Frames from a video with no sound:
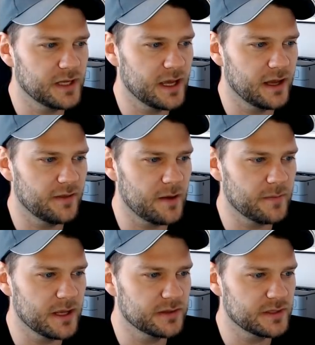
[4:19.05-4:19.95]
And that
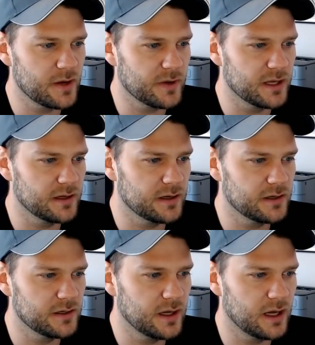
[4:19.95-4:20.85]
means that we
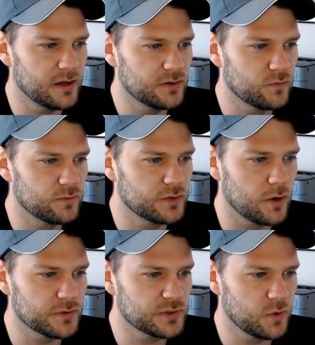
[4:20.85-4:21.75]
uh,
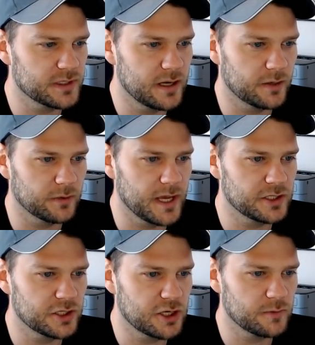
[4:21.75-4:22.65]
don't resort to ending
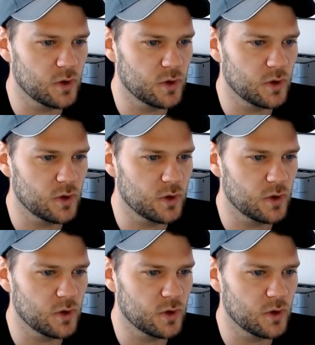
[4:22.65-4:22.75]
relationships.